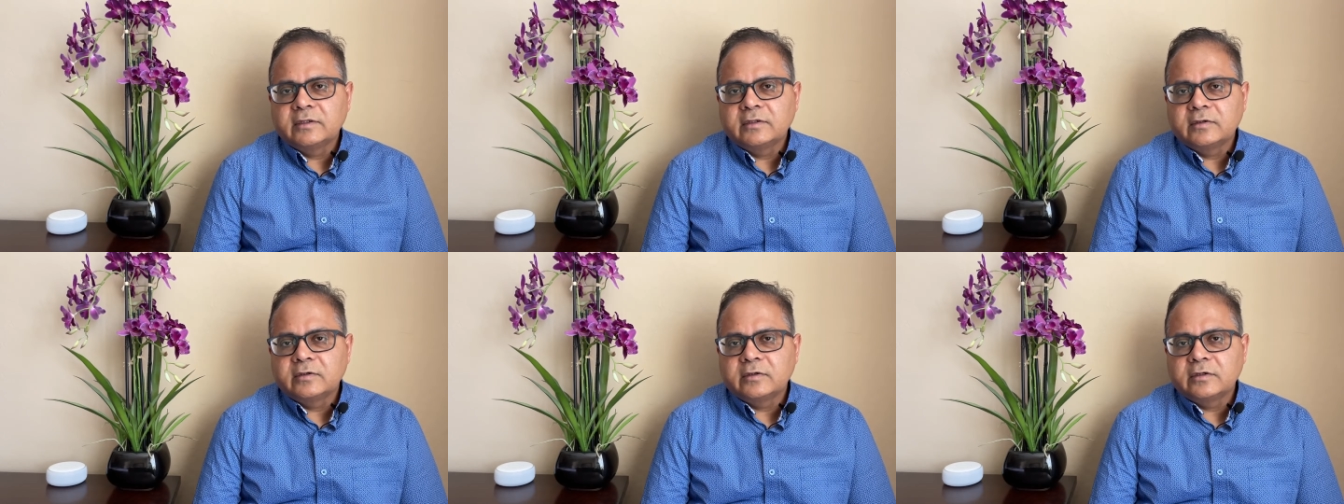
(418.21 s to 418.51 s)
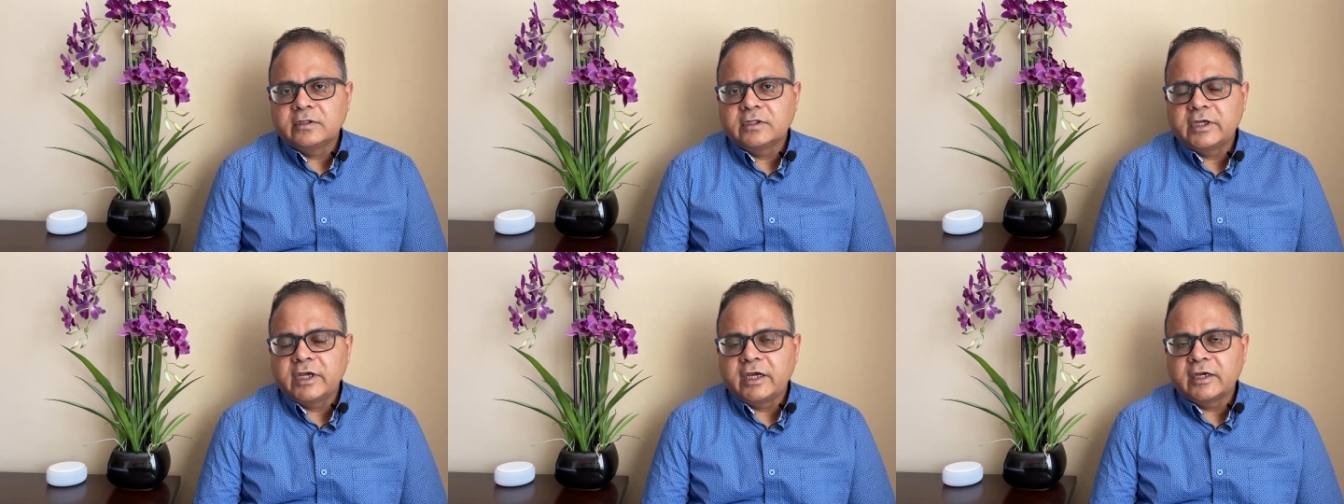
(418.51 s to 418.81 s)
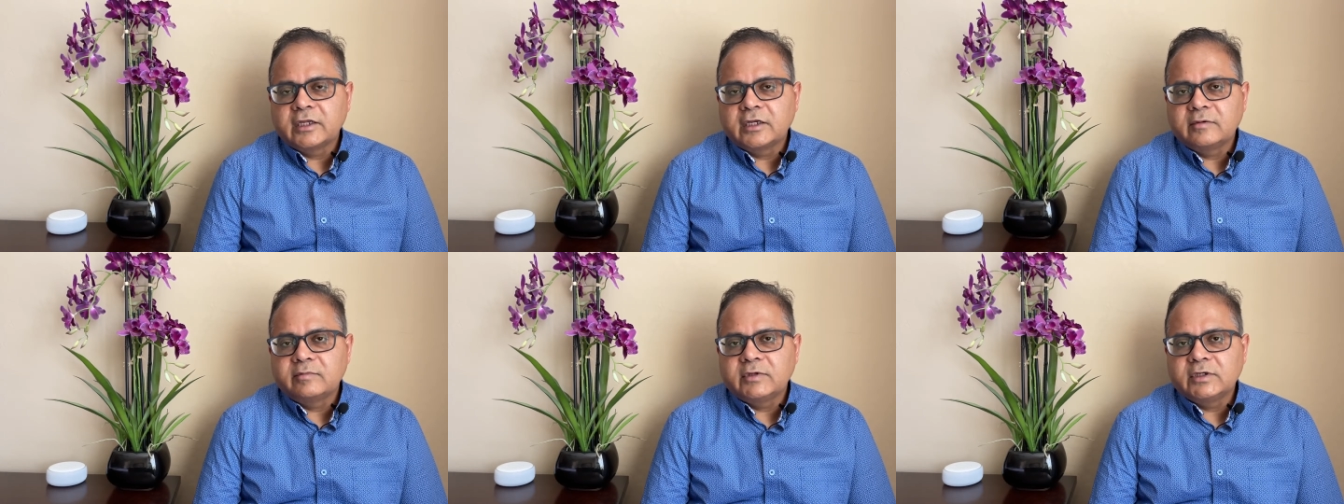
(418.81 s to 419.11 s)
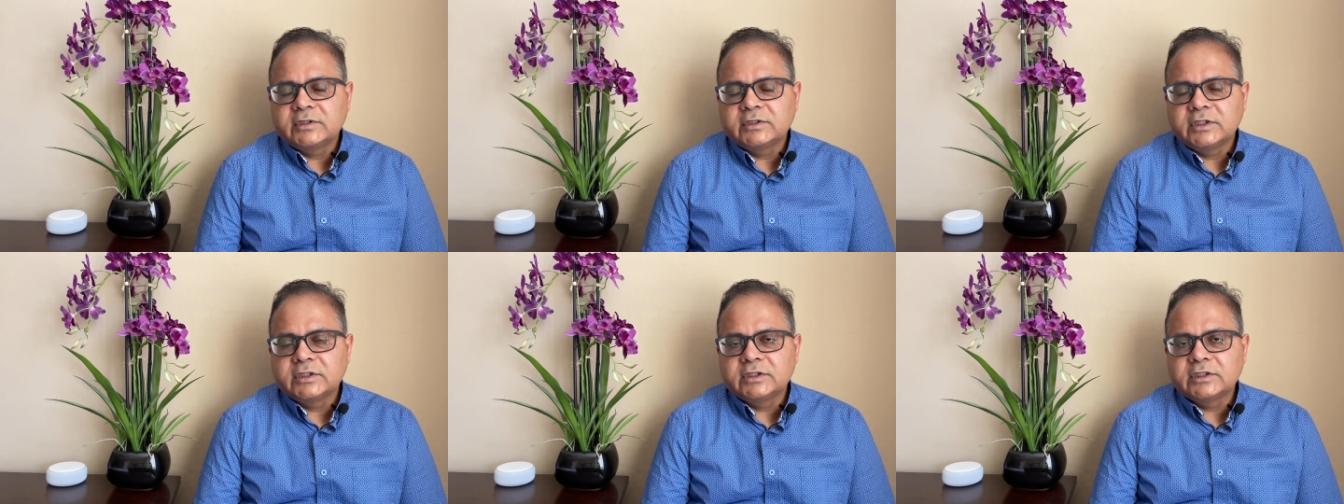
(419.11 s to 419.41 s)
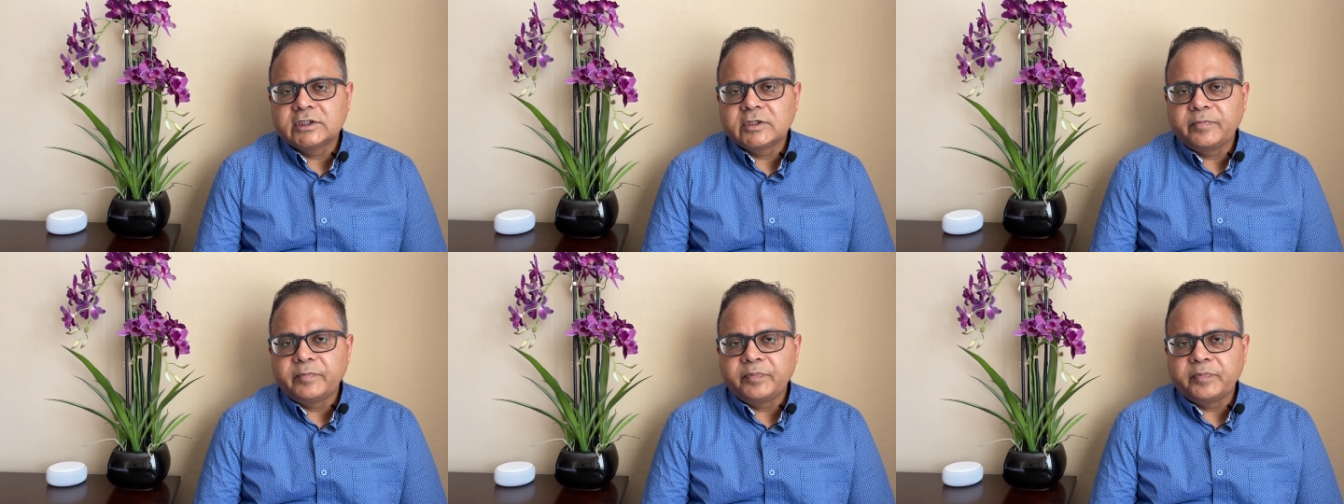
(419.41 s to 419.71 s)
or the academic
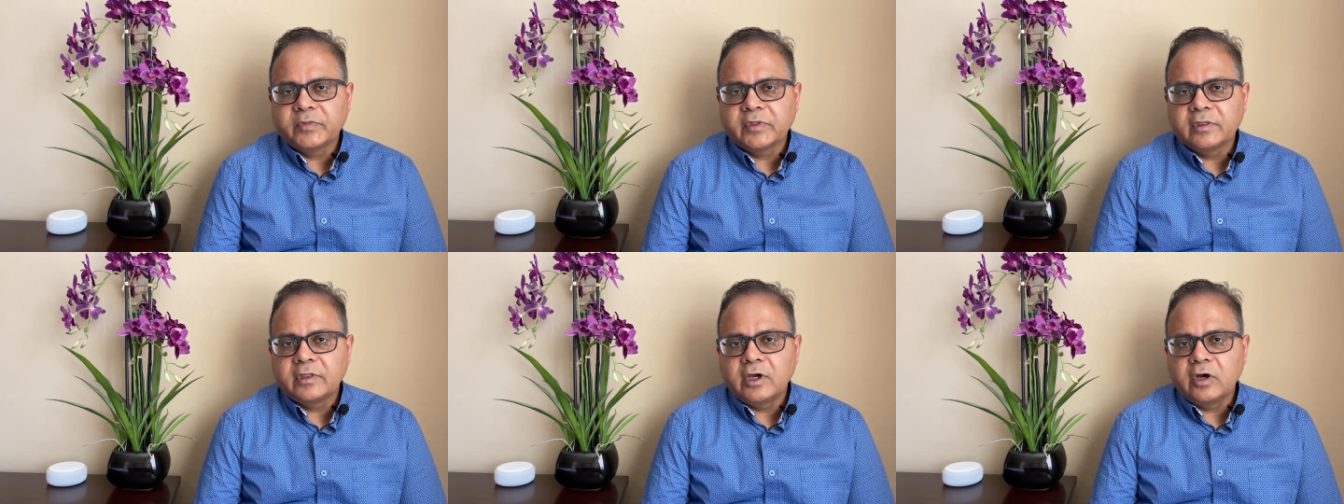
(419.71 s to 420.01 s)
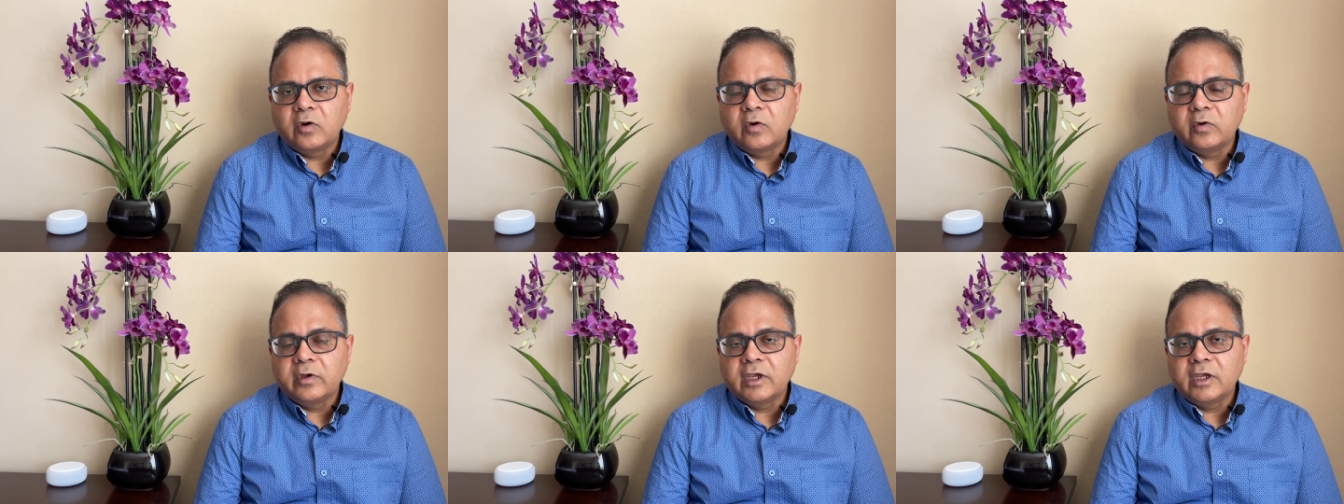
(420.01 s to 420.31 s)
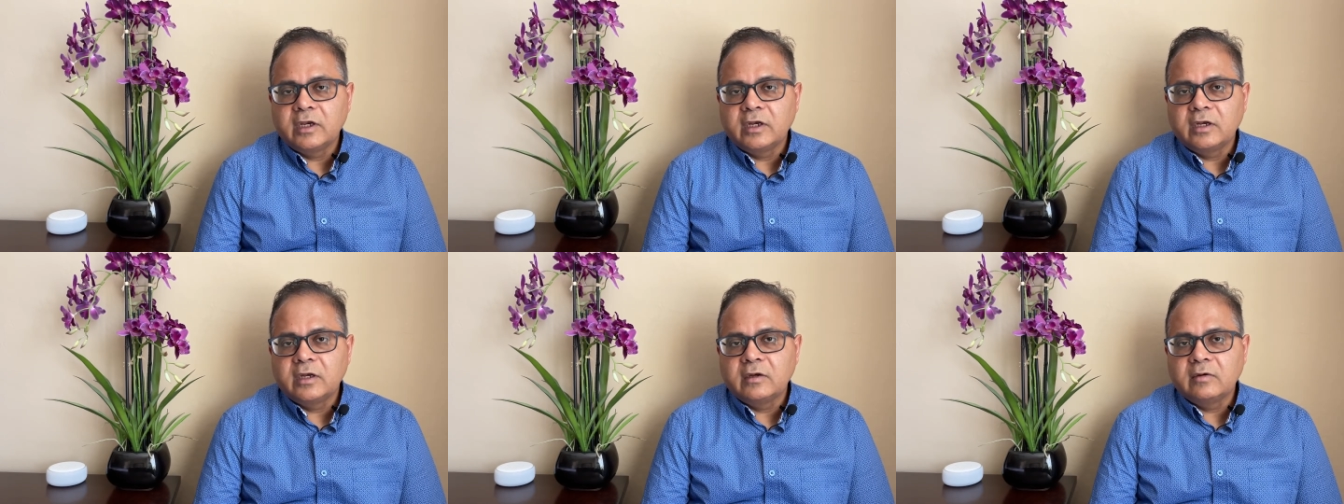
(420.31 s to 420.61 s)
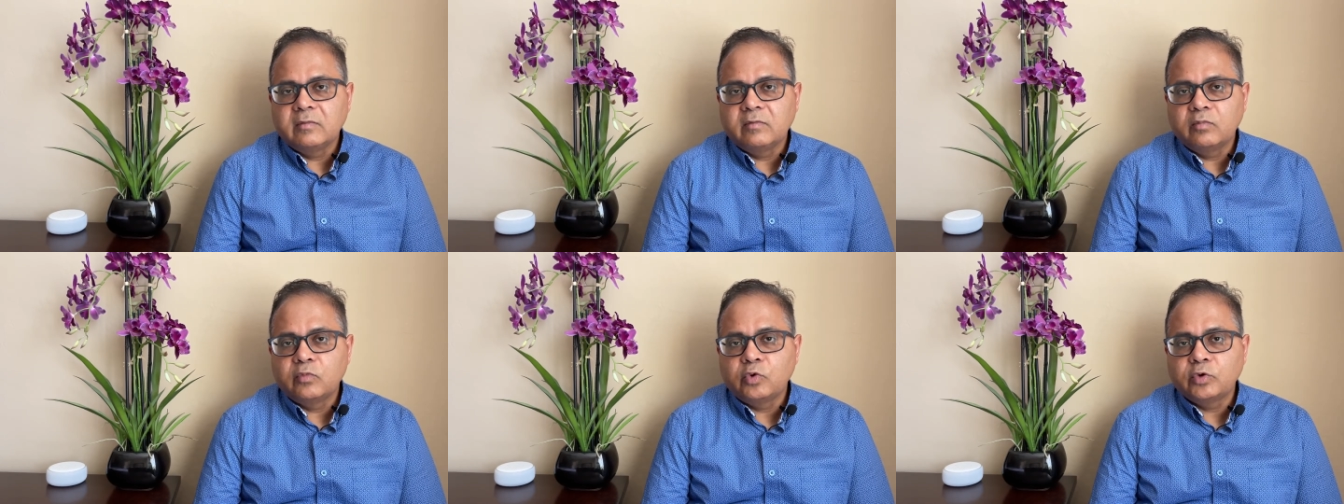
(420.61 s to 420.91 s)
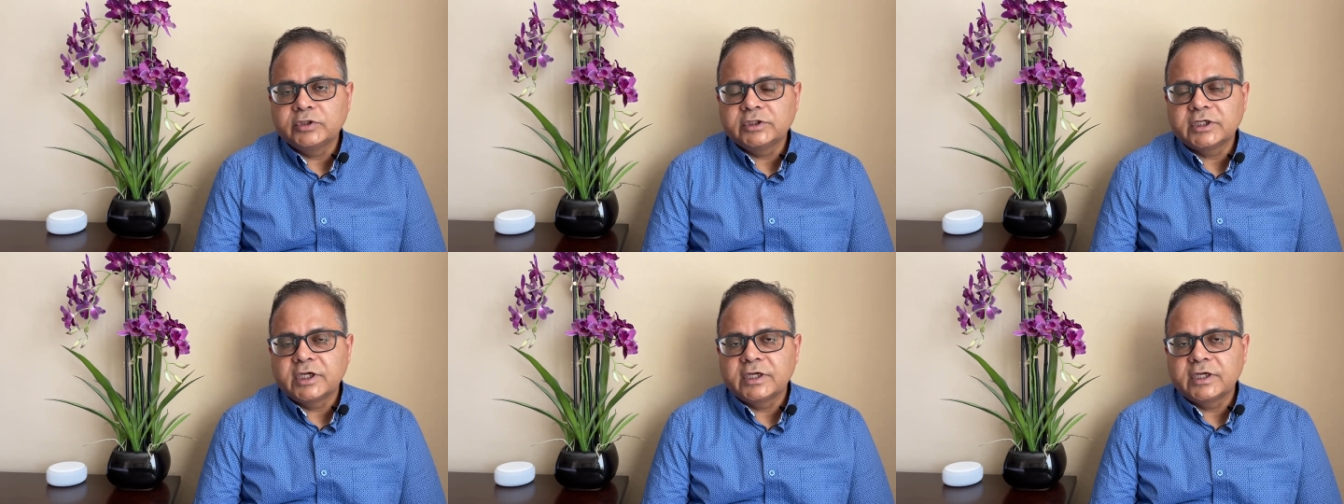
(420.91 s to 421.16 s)
system. Now, in most